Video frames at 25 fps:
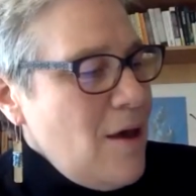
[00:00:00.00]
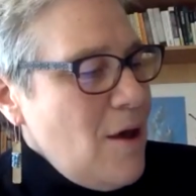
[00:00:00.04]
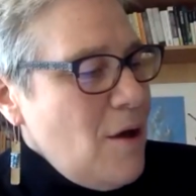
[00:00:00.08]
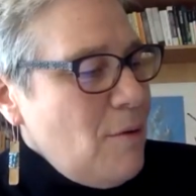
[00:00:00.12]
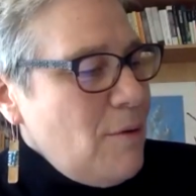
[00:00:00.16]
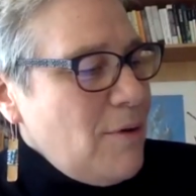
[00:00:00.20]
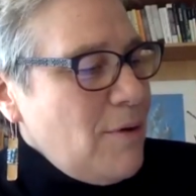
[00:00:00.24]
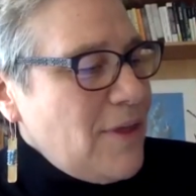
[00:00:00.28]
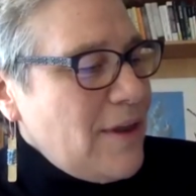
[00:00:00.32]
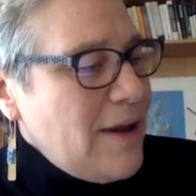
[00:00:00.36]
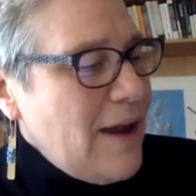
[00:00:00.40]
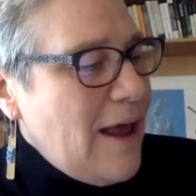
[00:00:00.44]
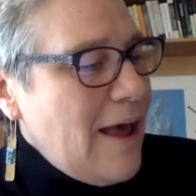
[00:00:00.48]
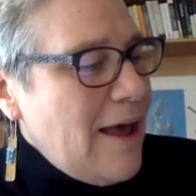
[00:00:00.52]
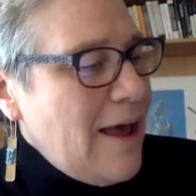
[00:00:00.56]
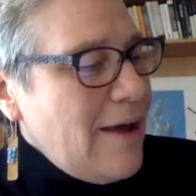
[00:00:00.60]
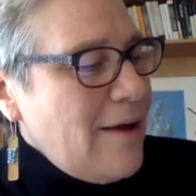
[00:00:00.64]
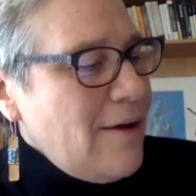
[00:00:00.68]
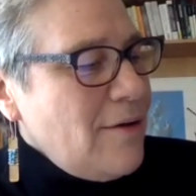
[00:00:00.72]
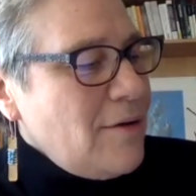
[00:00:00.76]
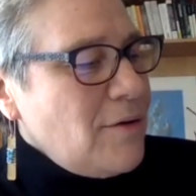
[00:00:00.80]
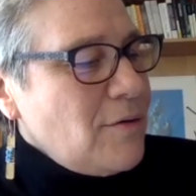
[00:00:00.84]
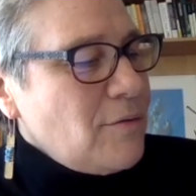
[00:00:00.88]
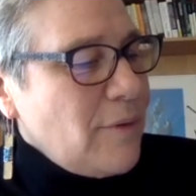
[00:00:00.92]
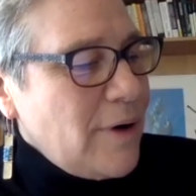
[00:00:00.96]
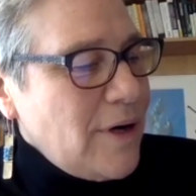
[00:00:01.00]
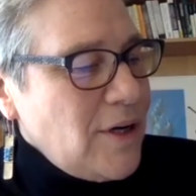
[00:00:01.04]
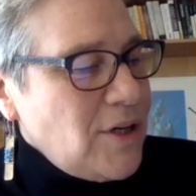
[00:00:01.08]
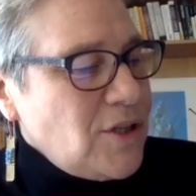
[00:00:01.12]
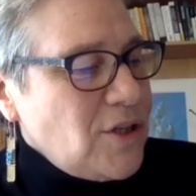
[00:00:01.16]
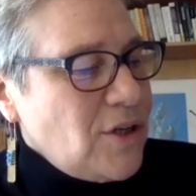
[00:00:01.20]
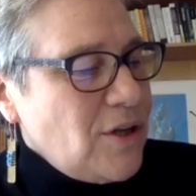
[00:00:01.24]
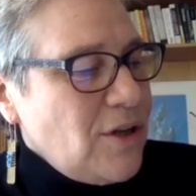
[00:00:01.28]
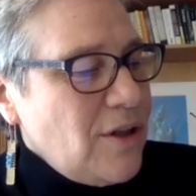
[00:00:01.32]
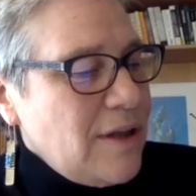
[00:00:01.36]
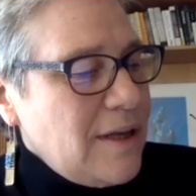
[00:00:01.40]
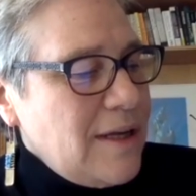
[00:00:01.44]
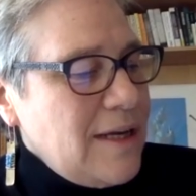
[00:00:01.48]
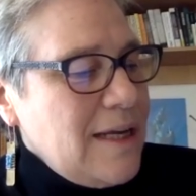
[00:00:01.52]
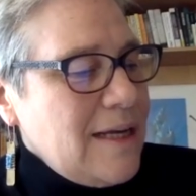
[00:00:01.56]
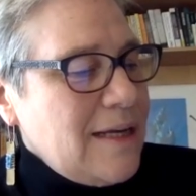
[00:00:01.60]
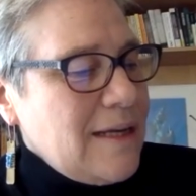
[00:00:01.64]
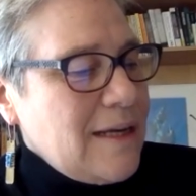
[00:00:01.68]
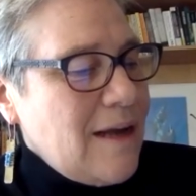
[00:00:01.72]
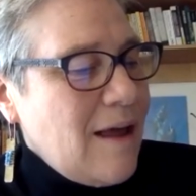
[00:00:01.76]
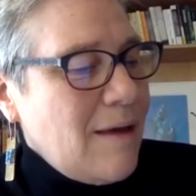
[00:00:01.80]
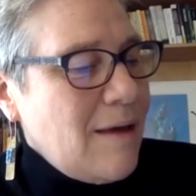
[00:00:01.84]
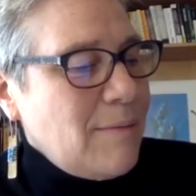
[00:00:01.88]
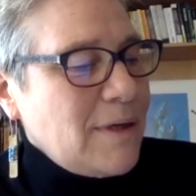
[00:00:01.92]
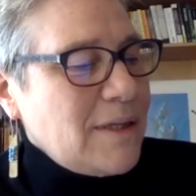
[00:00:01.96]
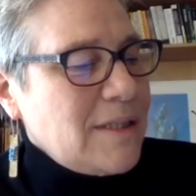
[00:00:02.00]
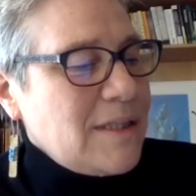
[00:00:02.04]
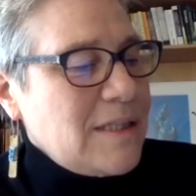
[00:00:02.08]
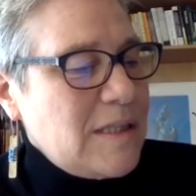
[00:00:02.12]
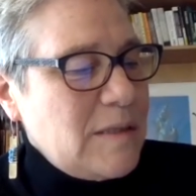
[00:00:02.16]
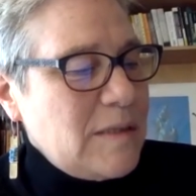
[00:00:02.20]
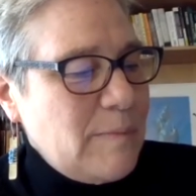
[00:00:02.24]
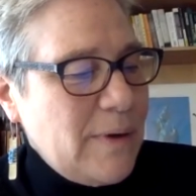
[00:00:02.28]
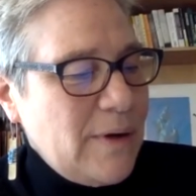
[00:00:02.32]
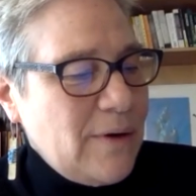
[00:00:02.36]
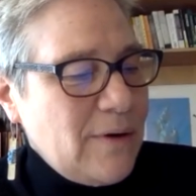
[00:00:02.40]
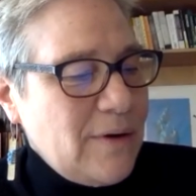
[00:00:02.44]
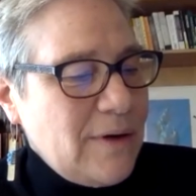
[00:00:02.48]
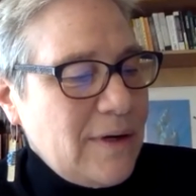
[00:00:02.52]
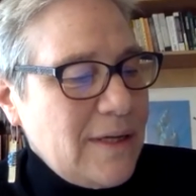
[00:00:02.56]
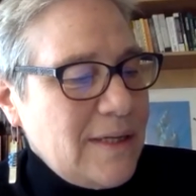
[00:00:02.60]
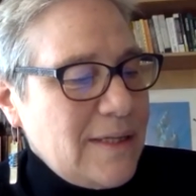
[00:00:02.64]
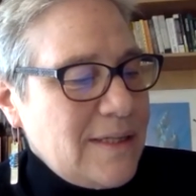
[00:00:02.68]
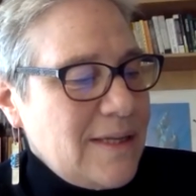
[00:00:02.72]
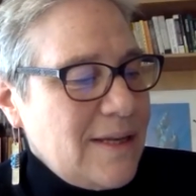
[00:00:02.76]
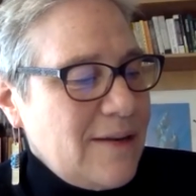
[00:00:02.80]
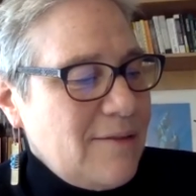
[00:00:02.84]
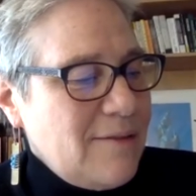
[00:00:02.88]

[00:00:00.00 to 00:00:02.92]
with an eye on racial and economic disparities that